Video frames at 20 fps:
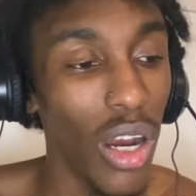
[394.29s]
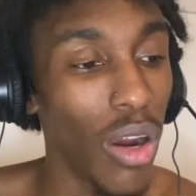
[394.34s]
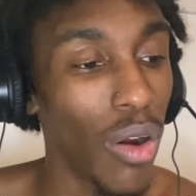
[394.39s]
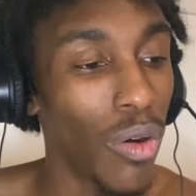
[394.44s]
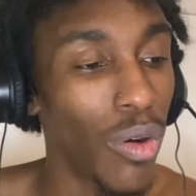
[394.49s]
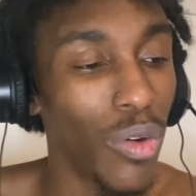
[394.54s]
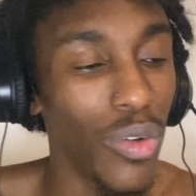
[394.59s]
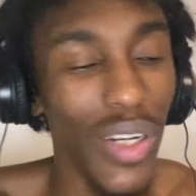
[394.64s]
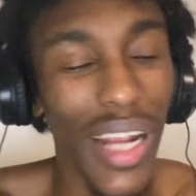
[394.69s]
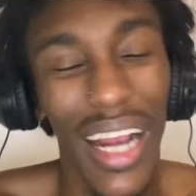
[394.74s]
We
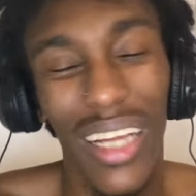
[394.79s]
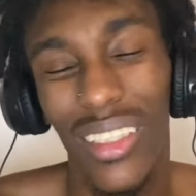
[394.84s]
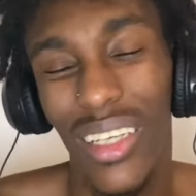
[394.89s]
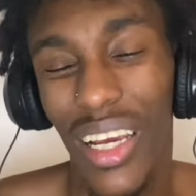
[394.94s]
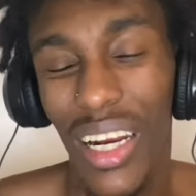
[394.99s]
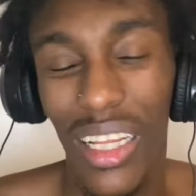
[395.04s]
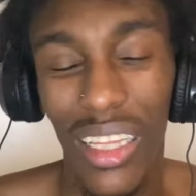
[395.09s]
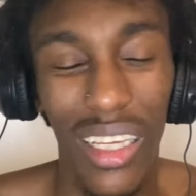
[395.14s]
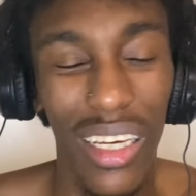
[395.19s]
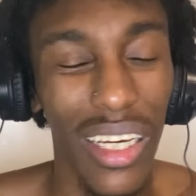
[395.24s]
react to
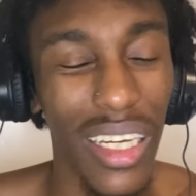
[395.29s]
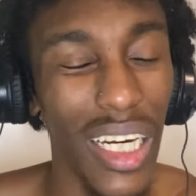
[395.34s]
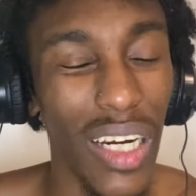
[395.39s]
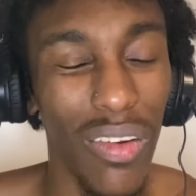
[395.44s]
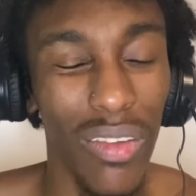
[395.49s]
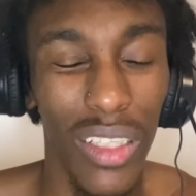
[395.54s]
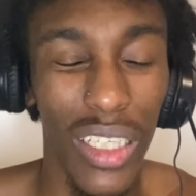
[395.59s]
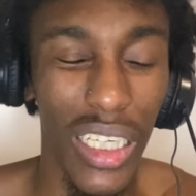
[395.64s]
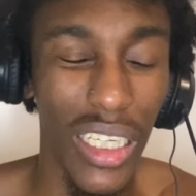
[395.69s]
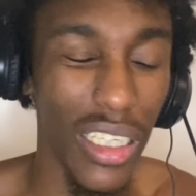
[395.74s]
anything and
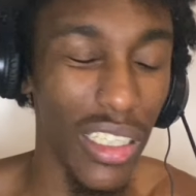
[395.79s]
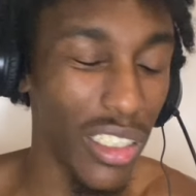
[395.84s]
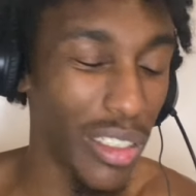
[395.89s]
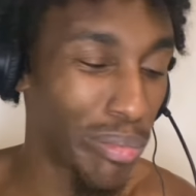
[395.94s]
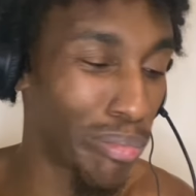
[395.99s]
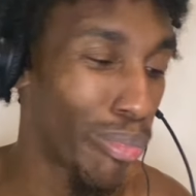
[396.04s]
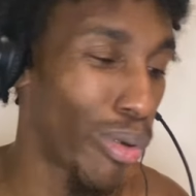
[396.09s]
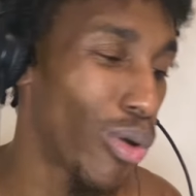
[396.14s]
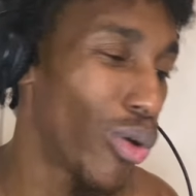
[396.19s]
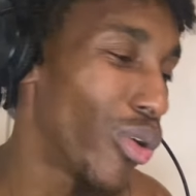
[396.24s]
everything,
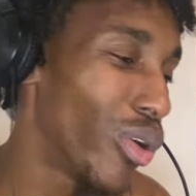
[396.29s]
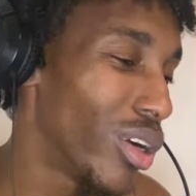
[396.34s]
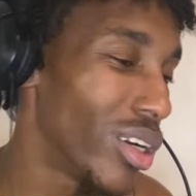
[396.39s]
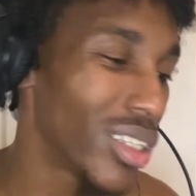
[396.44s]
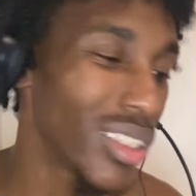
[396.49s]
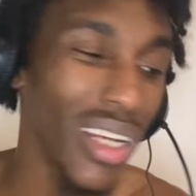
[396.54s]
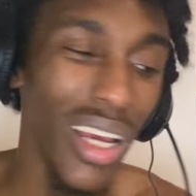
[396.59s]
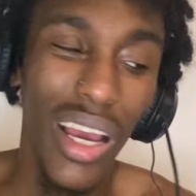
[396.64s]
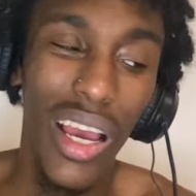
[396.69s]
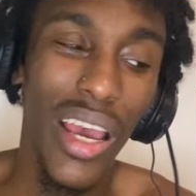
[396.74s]
sports,
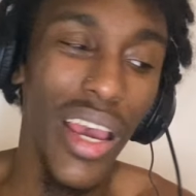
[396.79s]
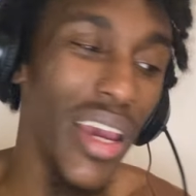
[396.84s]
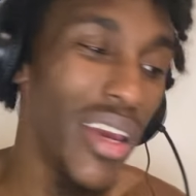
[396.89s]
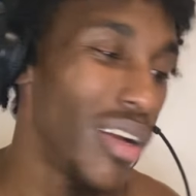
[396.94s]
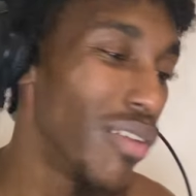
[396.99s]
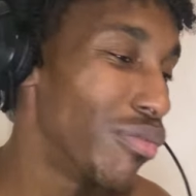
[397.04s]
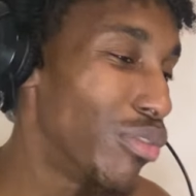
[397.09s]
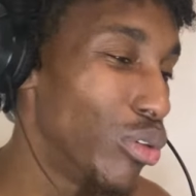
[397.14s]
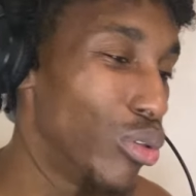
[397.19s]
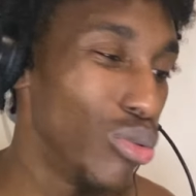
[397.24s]

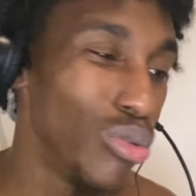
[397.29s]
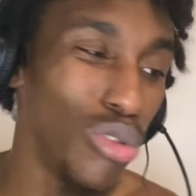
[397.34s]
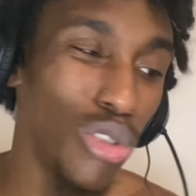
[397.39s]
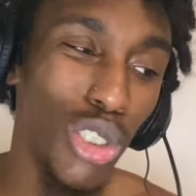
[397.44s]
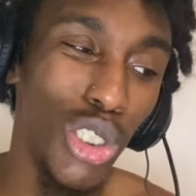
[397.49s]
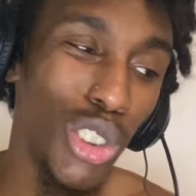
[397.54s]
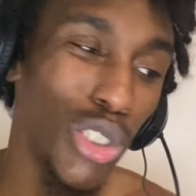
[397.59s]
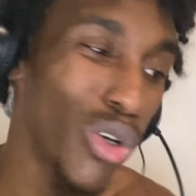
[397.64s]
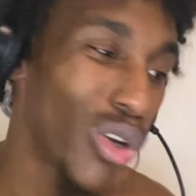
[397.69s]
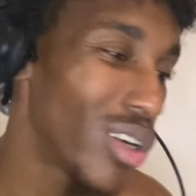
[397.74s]
interviews,
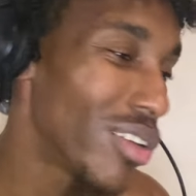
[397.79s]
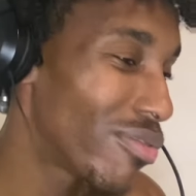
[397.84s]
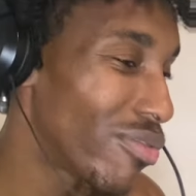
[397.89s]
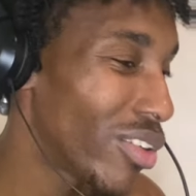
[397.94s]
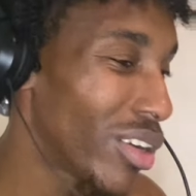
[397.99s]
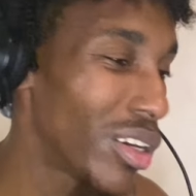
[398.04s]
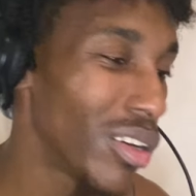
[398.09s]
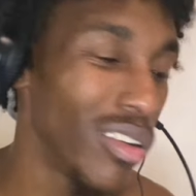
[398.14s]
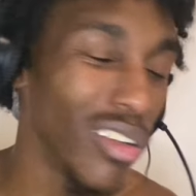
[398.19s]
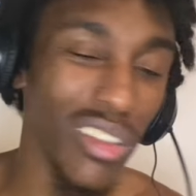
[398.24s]
short
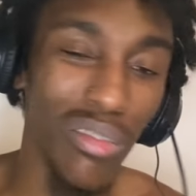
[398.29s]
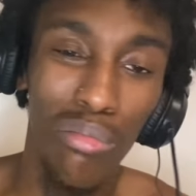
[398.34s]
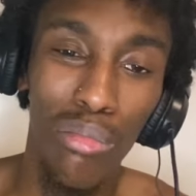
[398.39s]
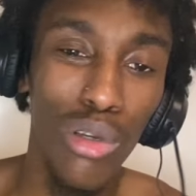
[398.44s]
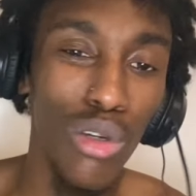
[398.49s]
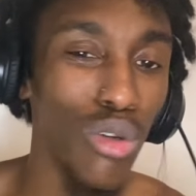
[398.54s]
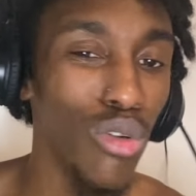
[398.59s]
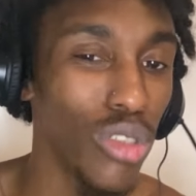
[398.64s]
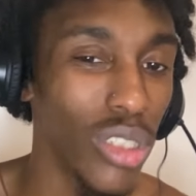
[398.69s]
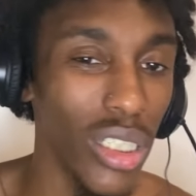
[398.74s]
films,
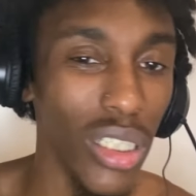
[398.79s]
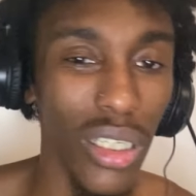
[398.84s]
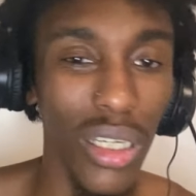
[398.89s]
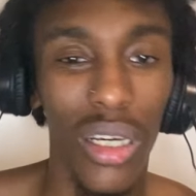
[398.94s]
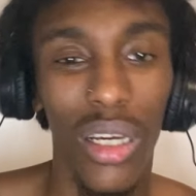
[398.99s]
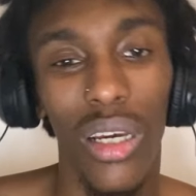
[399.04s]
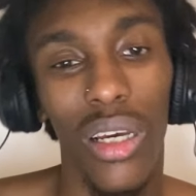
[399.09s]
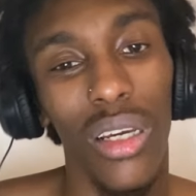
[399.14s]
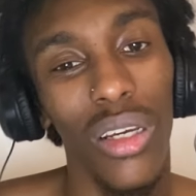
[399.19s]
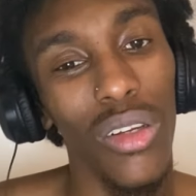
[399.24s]
music,
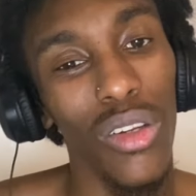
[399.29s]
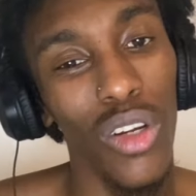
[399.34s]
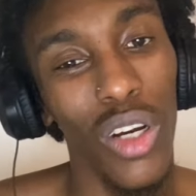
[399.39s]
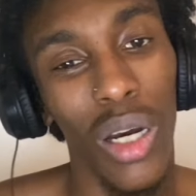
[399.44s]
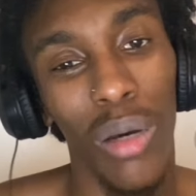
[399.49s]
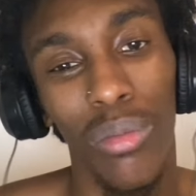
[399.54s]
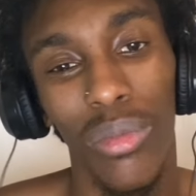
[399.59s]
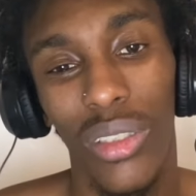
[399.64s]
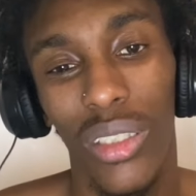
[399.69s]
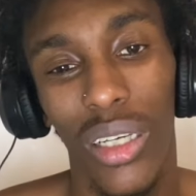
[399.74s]
you know
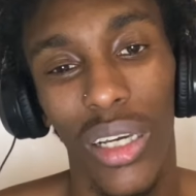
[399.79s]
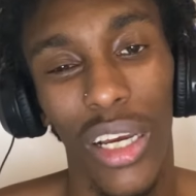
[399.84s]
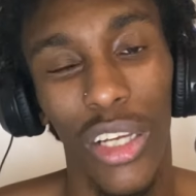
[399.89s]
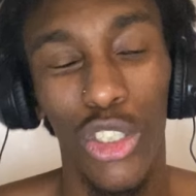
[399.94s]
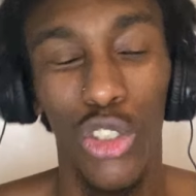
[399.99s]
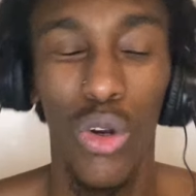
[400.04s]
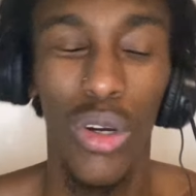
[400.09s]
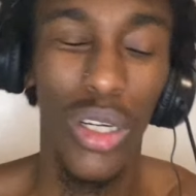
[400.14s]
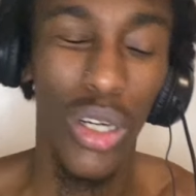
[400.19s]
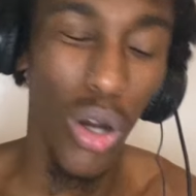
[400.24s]
what I'm saying?
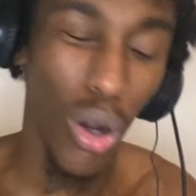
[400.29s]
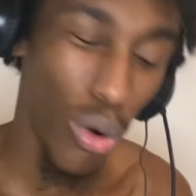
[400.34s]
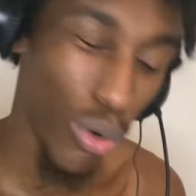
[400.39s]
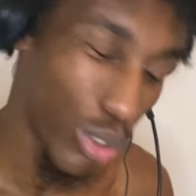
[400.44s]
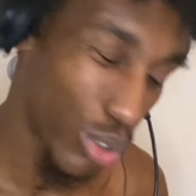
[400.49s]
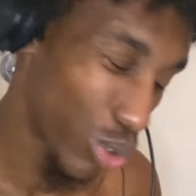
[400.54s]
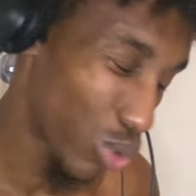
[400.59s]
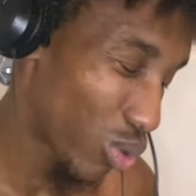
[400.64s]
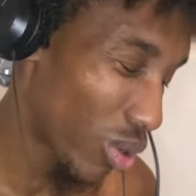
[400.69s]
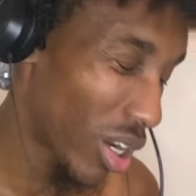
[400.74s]
Join the Odey
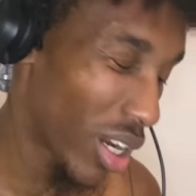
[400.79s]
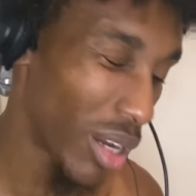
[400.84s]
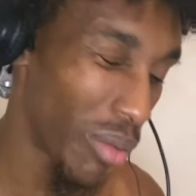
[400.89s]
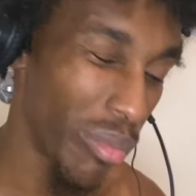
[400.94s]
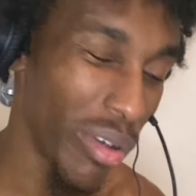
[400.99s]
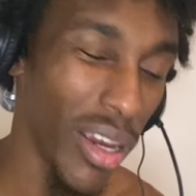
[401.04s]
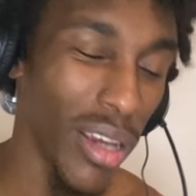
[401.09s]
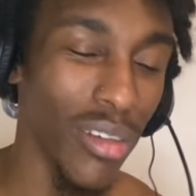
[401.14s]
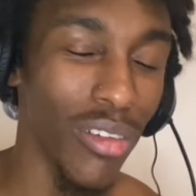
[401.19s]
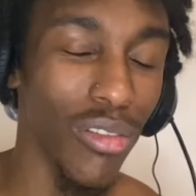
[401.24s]
Squad,
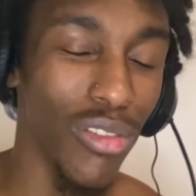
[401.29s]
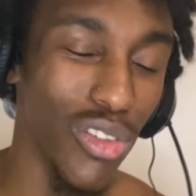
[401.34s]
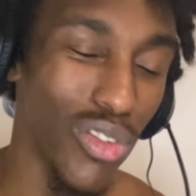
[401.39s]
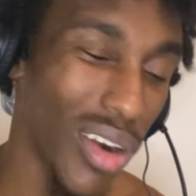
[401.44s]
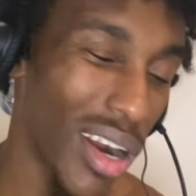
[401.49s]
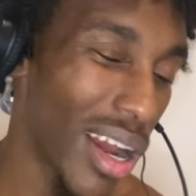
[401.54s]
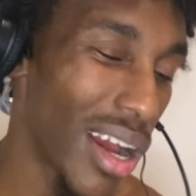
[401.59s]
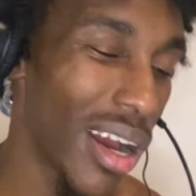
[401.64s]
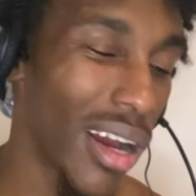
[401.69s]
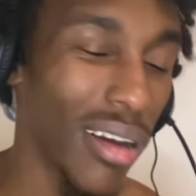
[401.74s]
man.
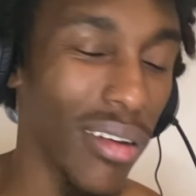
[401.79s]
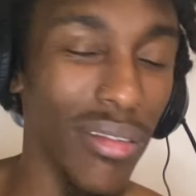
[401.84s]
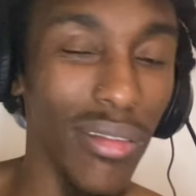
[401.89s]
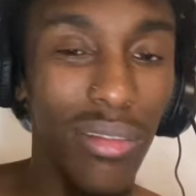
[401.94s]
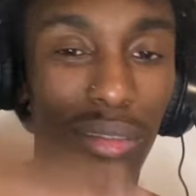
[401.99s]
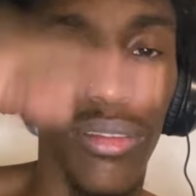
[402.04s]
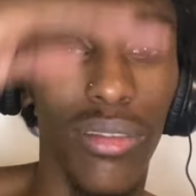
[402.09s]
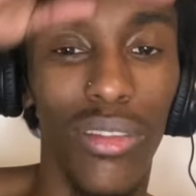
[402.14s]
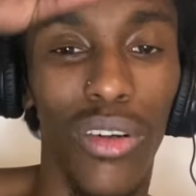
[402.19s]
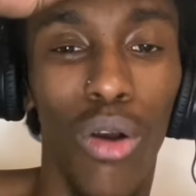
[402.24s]
Subscribe.
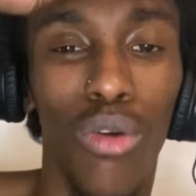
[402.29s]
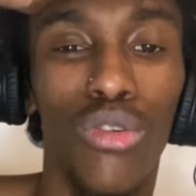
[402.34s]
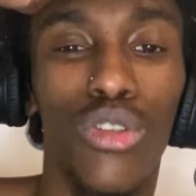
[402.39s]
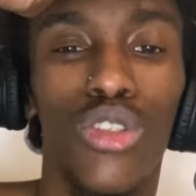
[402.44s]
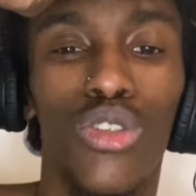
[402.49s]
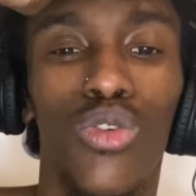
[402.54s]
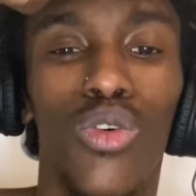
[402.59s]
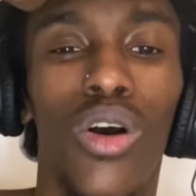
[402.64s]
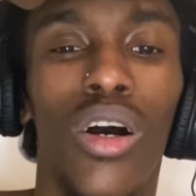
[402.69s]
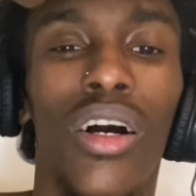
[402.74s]
Odey
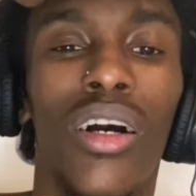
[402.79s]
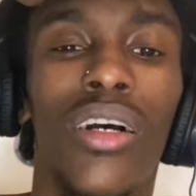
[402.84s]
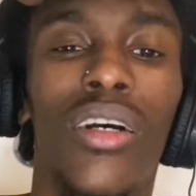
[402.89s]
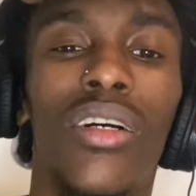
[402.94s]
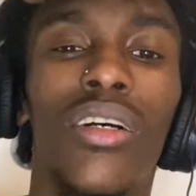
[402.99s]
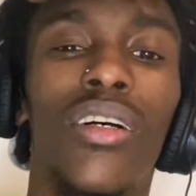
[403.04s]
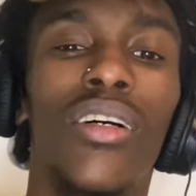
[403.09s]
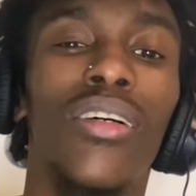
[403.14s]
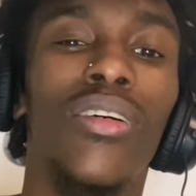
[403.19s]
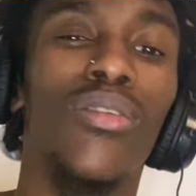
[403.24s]
Squad.
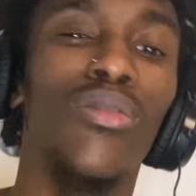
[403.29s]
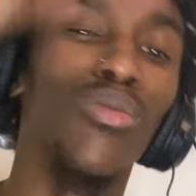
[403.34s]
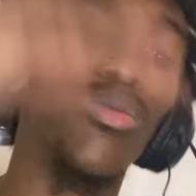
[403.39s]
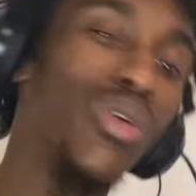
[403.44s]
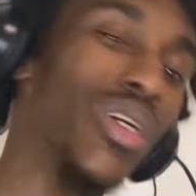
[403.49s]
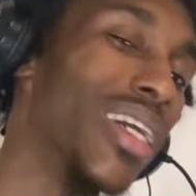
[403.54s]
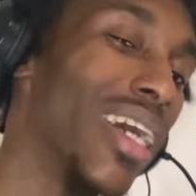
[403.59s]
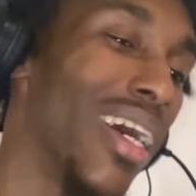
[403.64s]
We